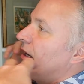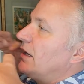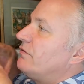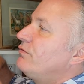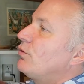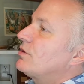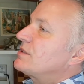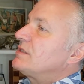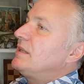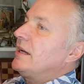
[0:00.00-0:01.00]
and
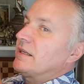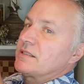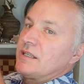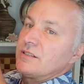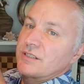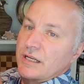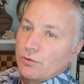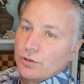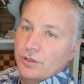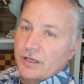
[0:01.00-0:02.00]
forces that extension that we're
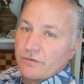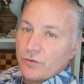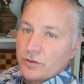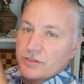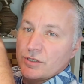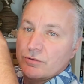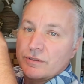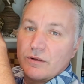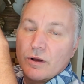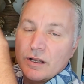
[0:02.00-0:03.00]
looking for so
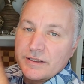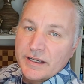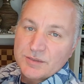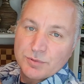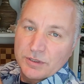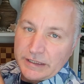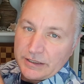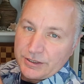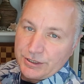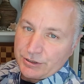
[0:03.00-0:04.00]
desperately
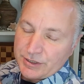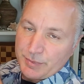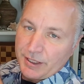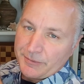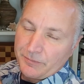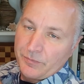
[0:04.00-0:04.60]
into your spine.